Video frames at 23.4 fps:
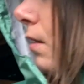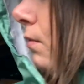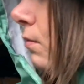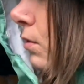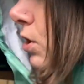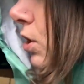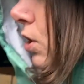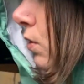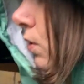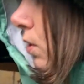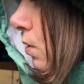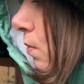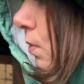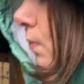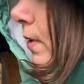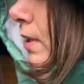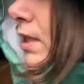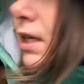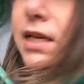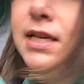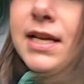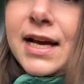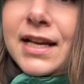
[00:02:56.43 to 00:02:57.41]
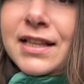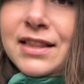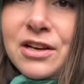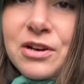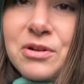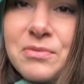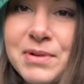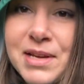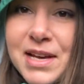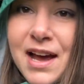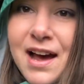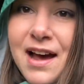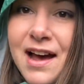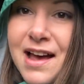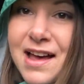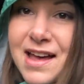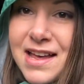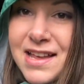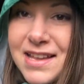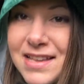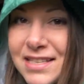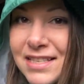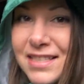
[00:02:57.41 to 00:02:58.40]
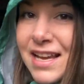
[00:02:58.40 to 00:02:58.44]
will show you what we did get though,
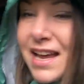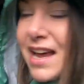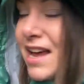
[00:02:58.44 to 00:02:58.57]
because